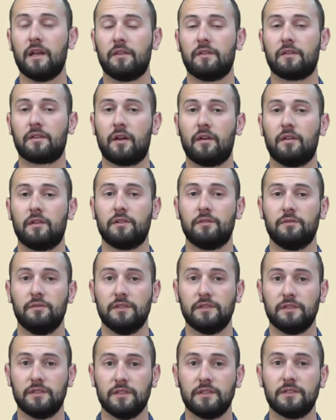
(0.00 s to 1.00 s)
other
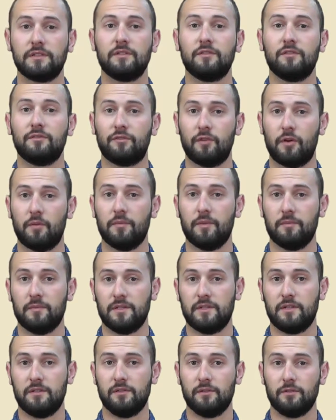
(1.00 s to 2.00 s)
characteristics from the
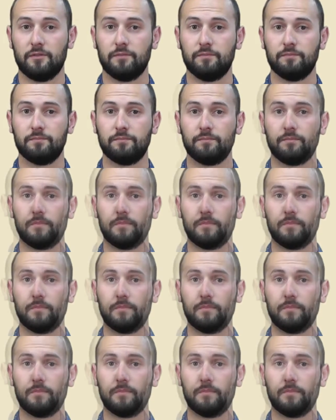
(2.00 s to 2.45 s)
material.